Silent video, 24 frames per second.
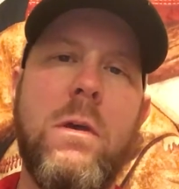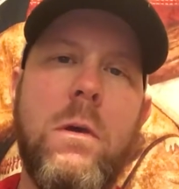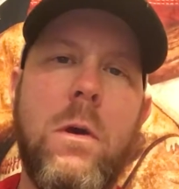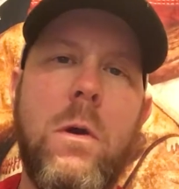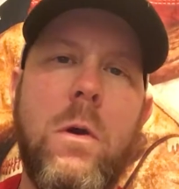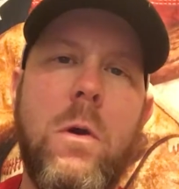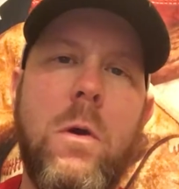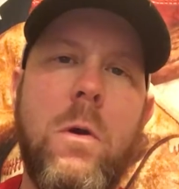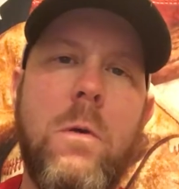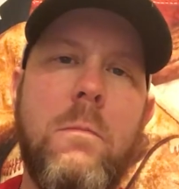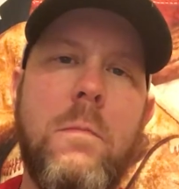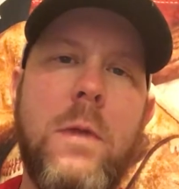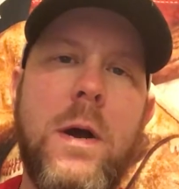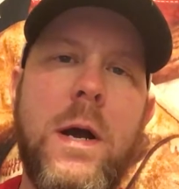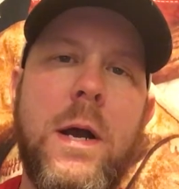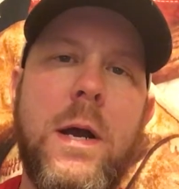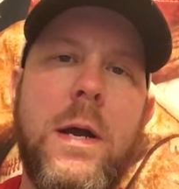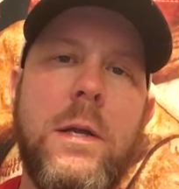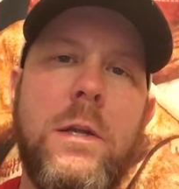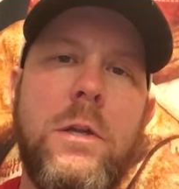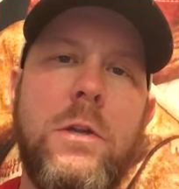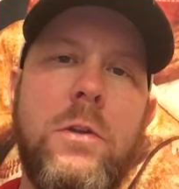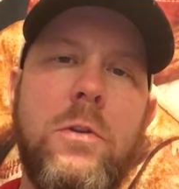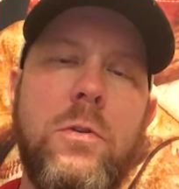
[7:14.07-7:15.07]
on my
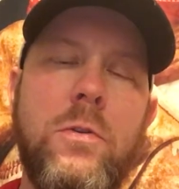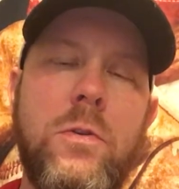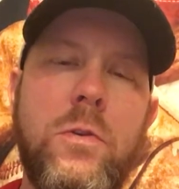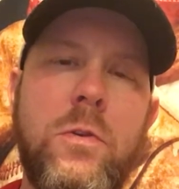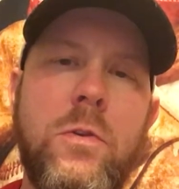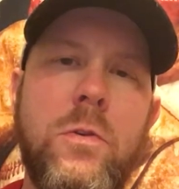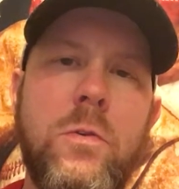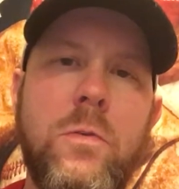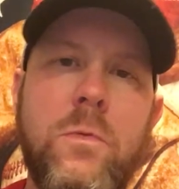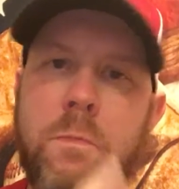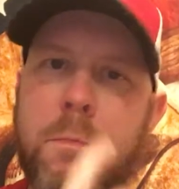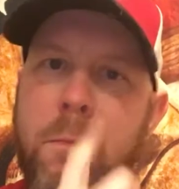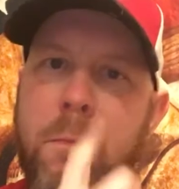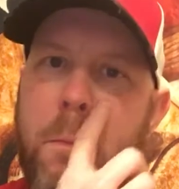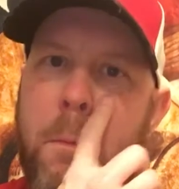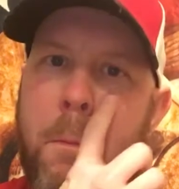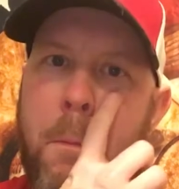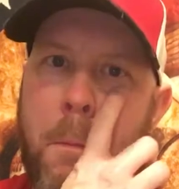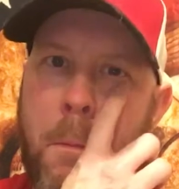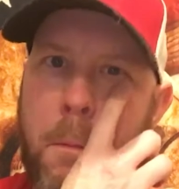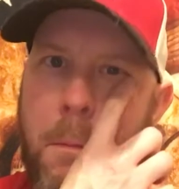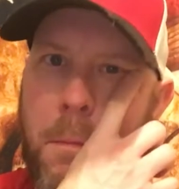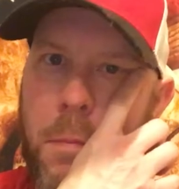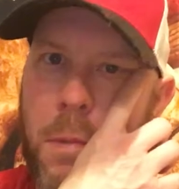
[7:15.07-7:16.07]
youtube
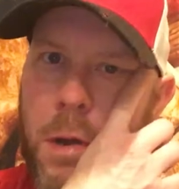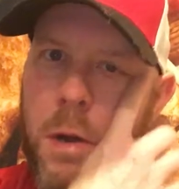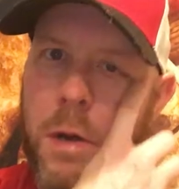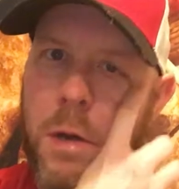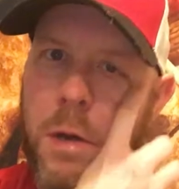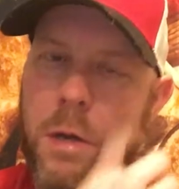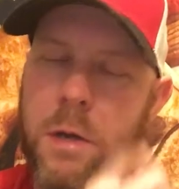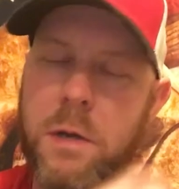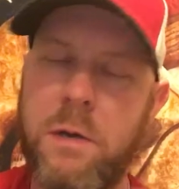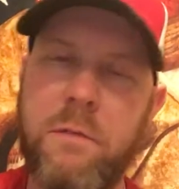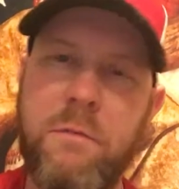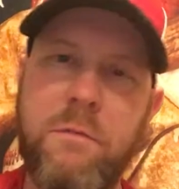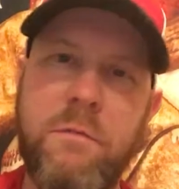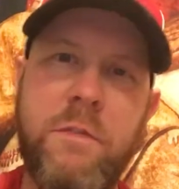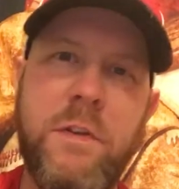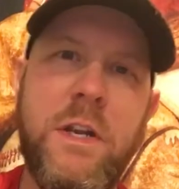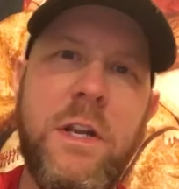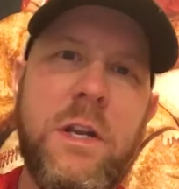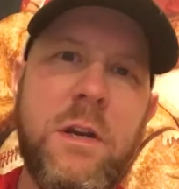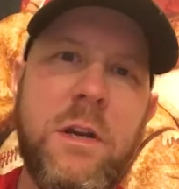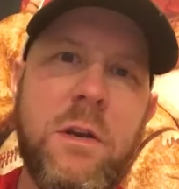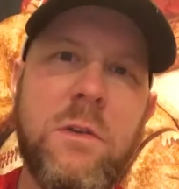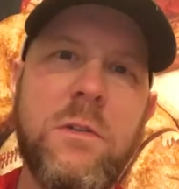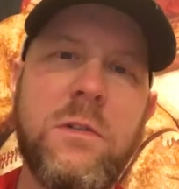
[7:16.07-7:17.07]
uh,
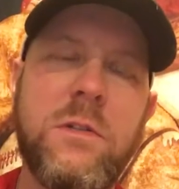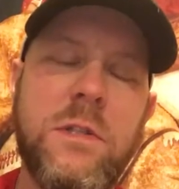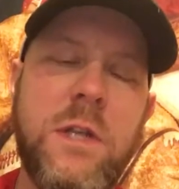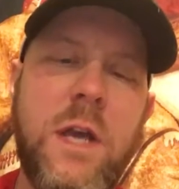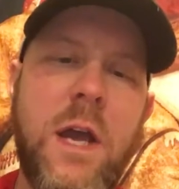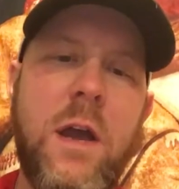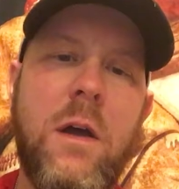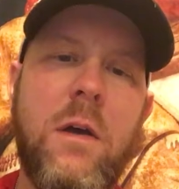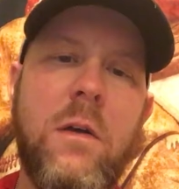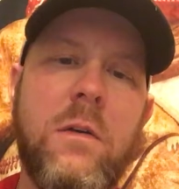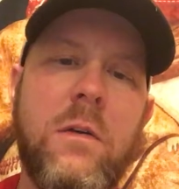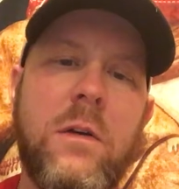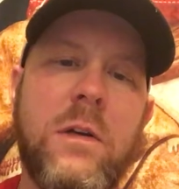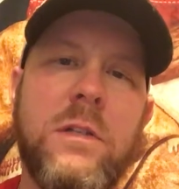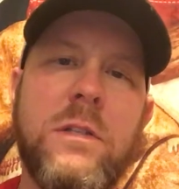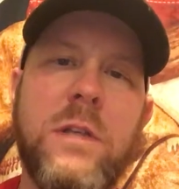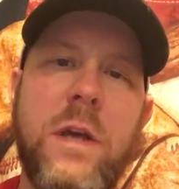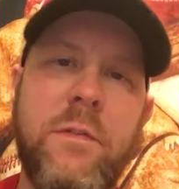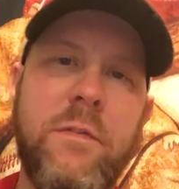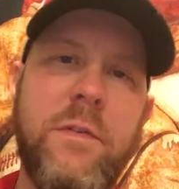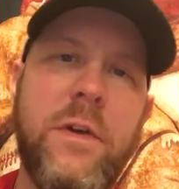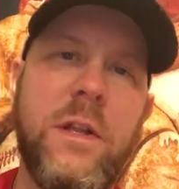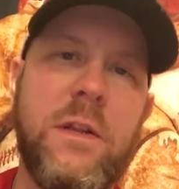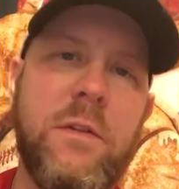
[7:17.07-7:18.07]
videos now because i
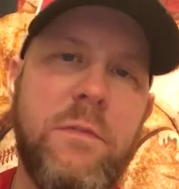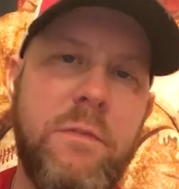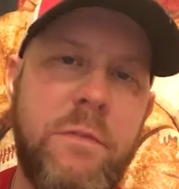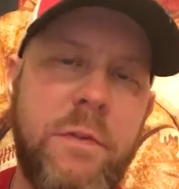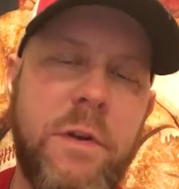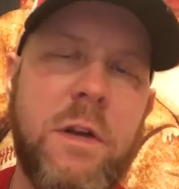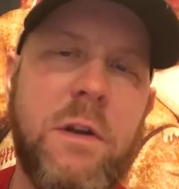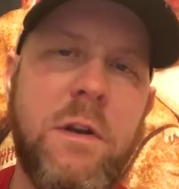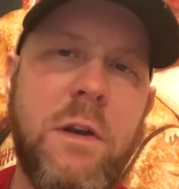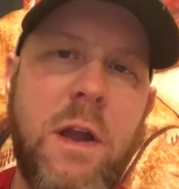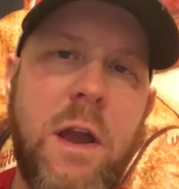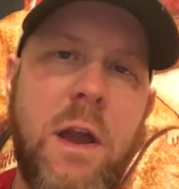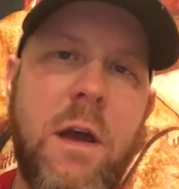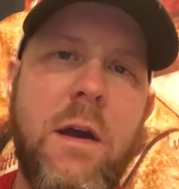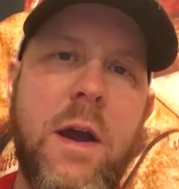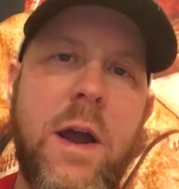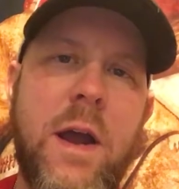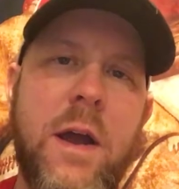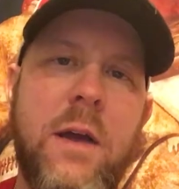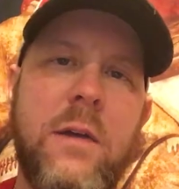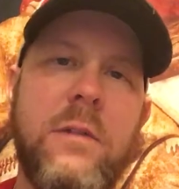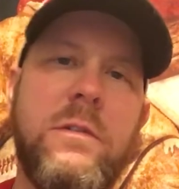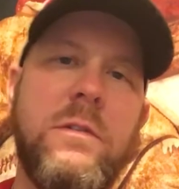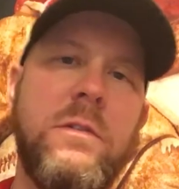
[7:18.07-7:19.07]
finally figured out
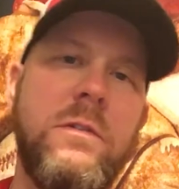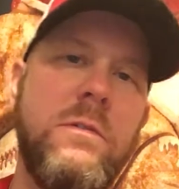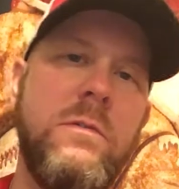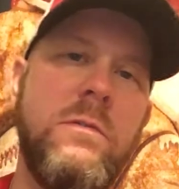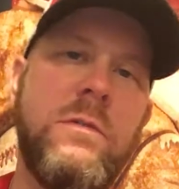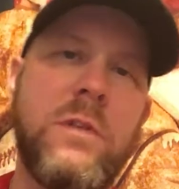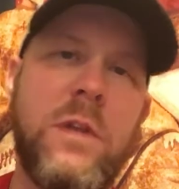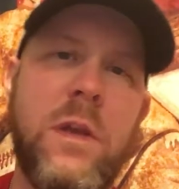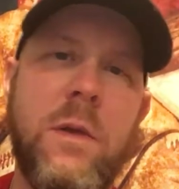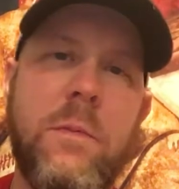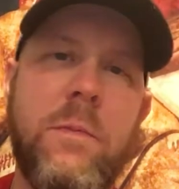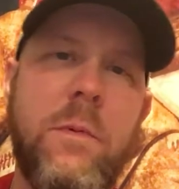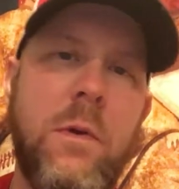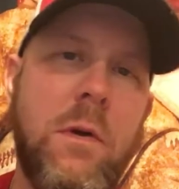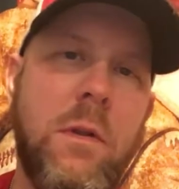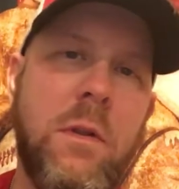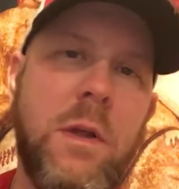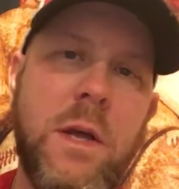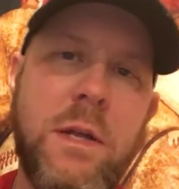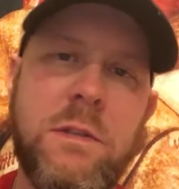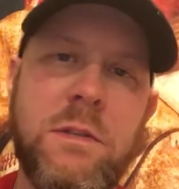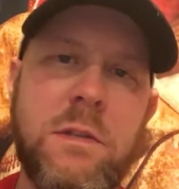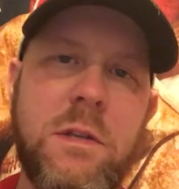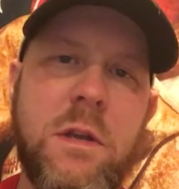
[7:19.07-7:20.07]
how to skip all
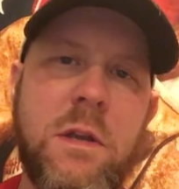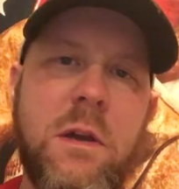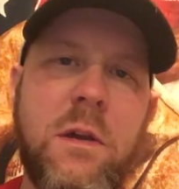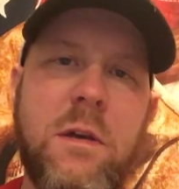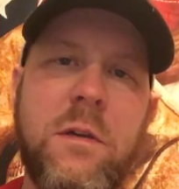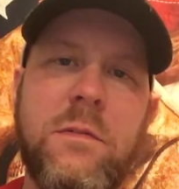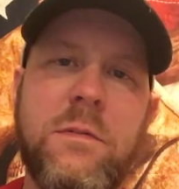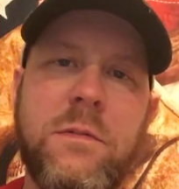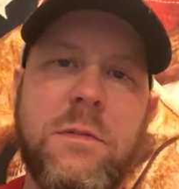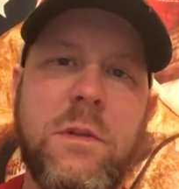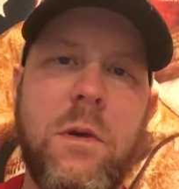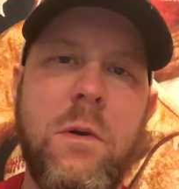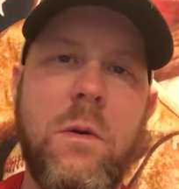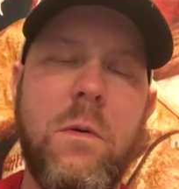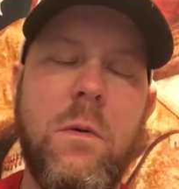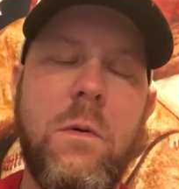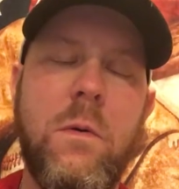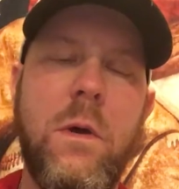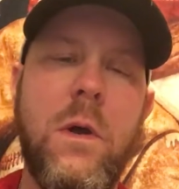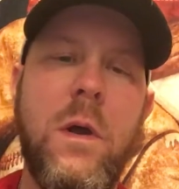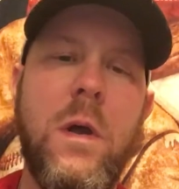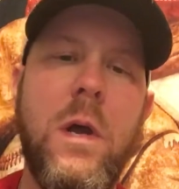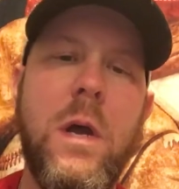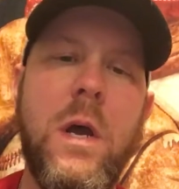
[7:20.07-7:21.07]
that stuff so
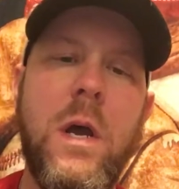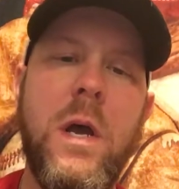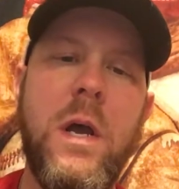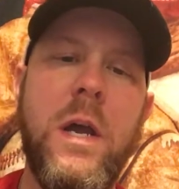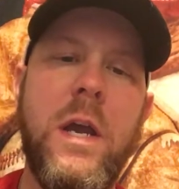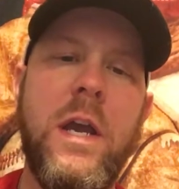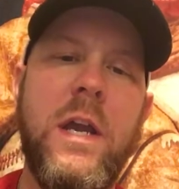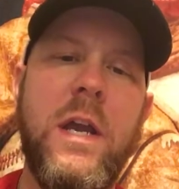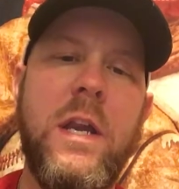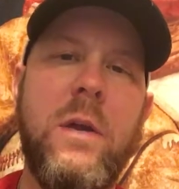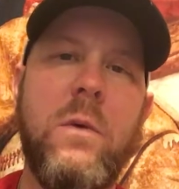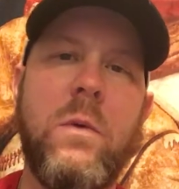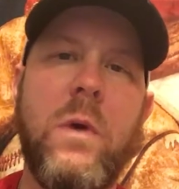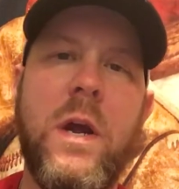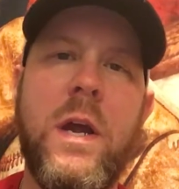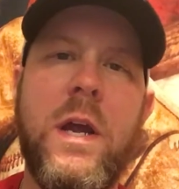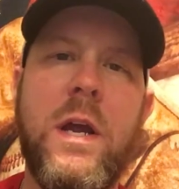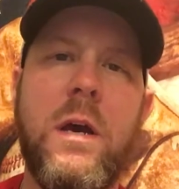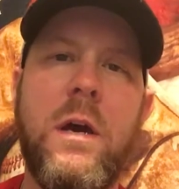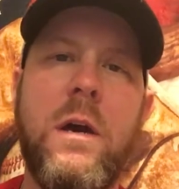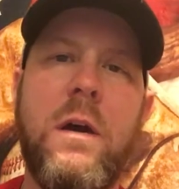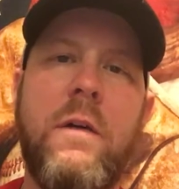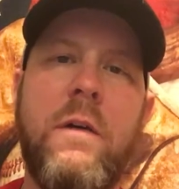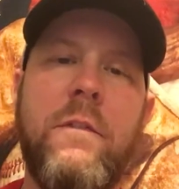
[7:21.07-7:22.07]
Anyway,
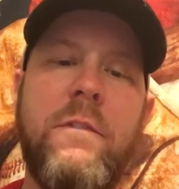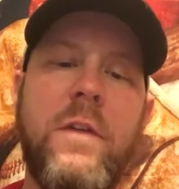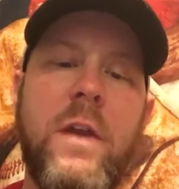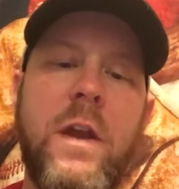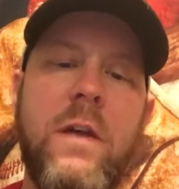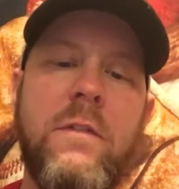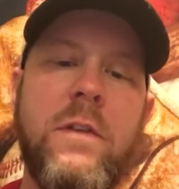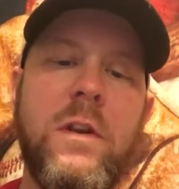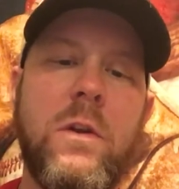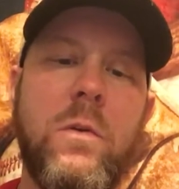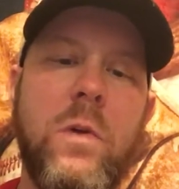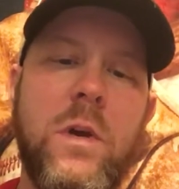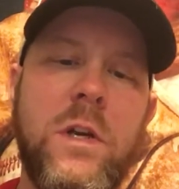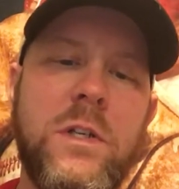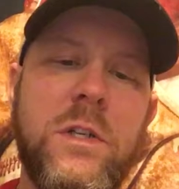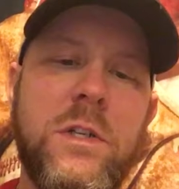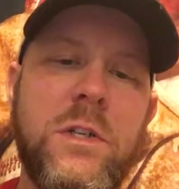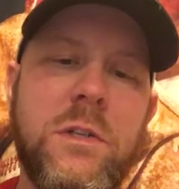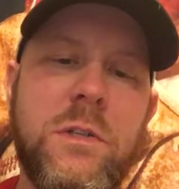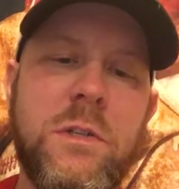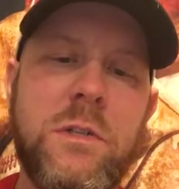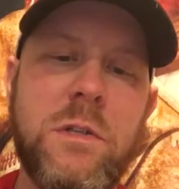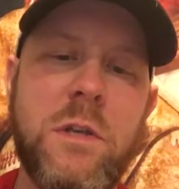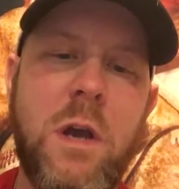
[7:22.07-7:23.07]
uh, if you have any
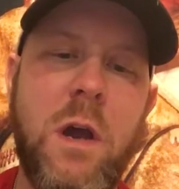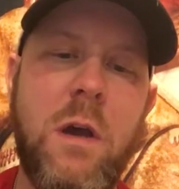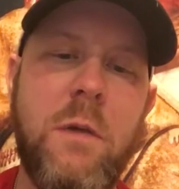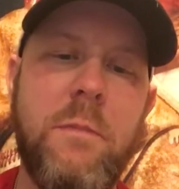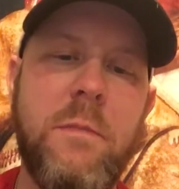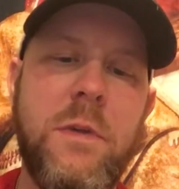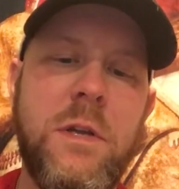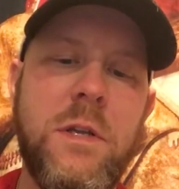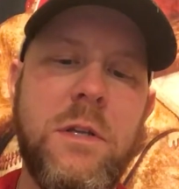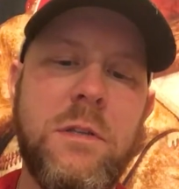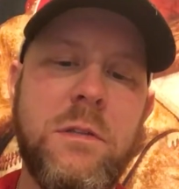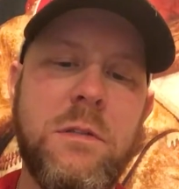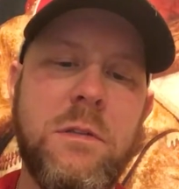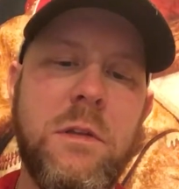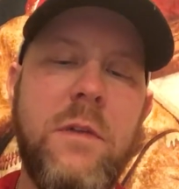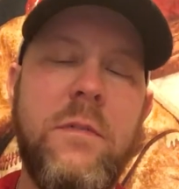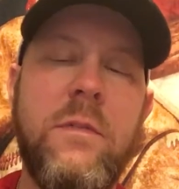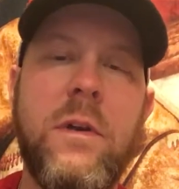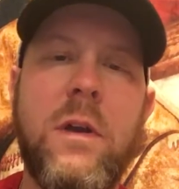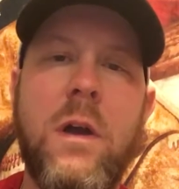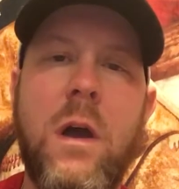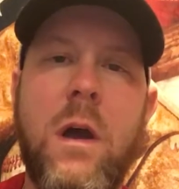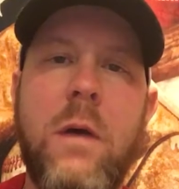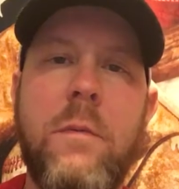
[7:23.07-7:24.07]
questions, comments, leave a
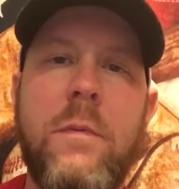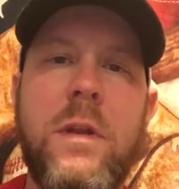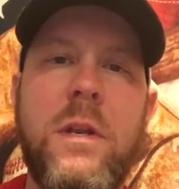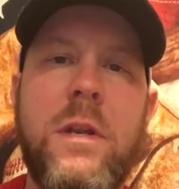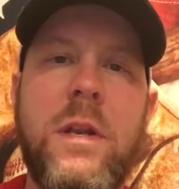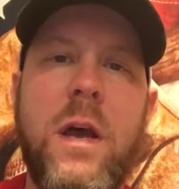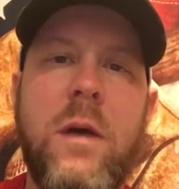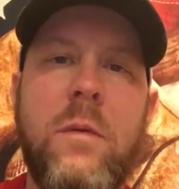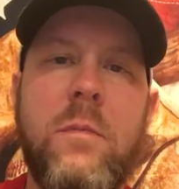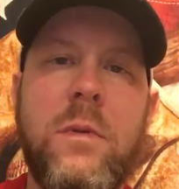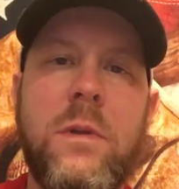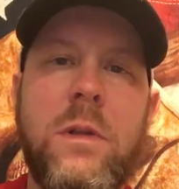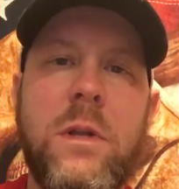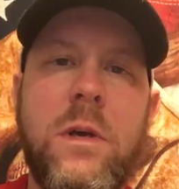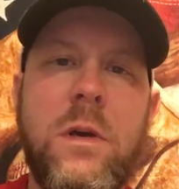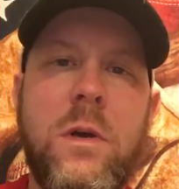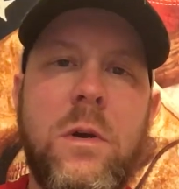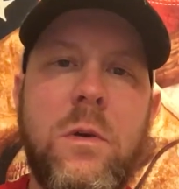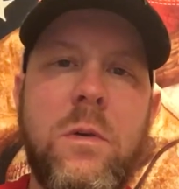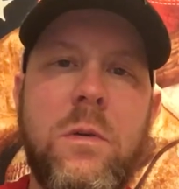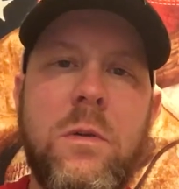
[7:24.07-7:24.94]
comment down below.